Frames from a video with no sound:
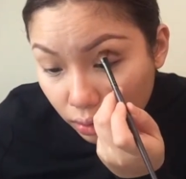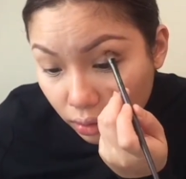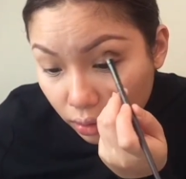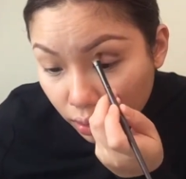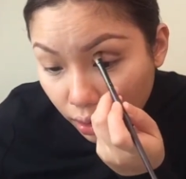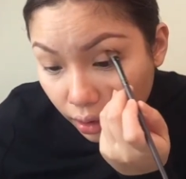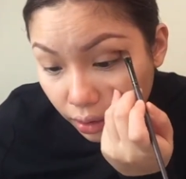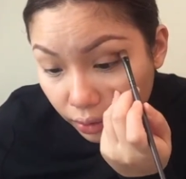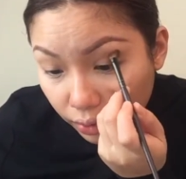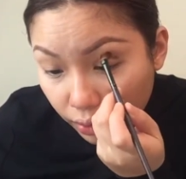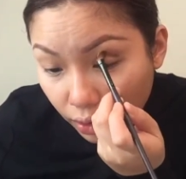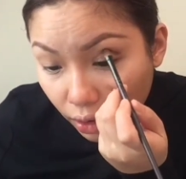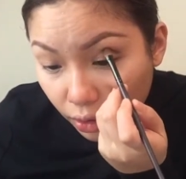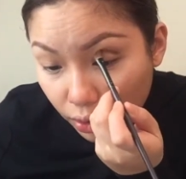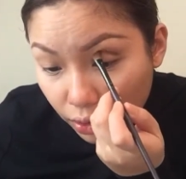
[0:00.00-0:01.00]
to kind of
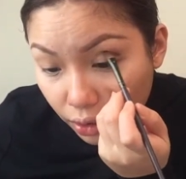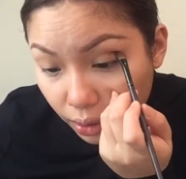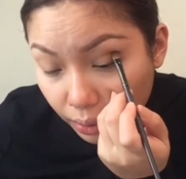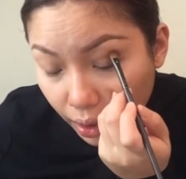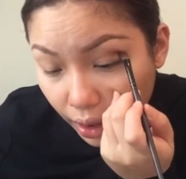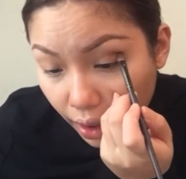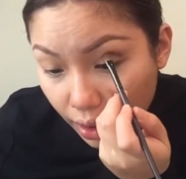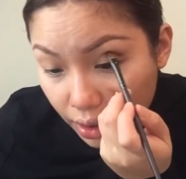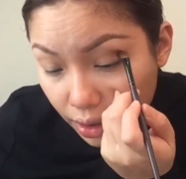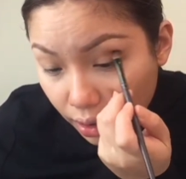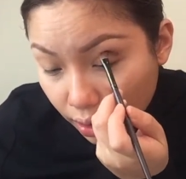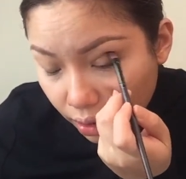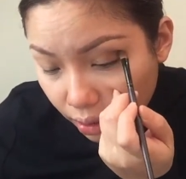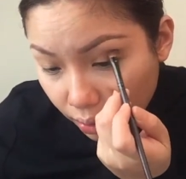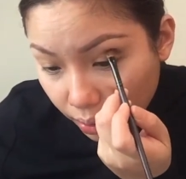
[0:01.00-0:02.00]
contour my eyes a little